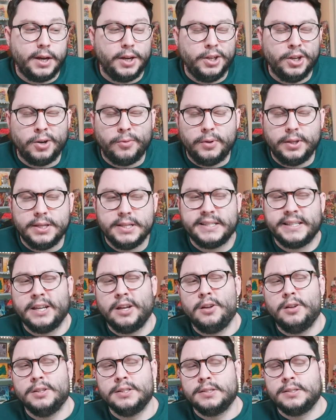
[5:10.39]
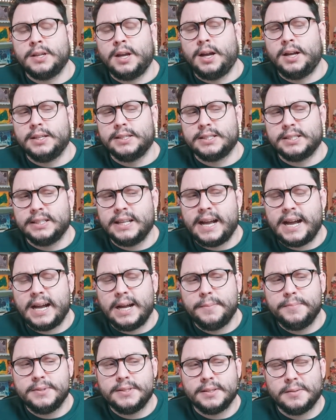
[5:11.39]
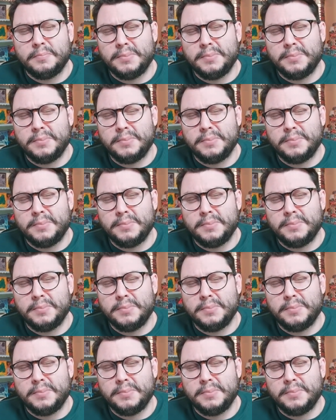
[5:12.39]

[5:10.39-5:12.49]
you don't really sell slabs,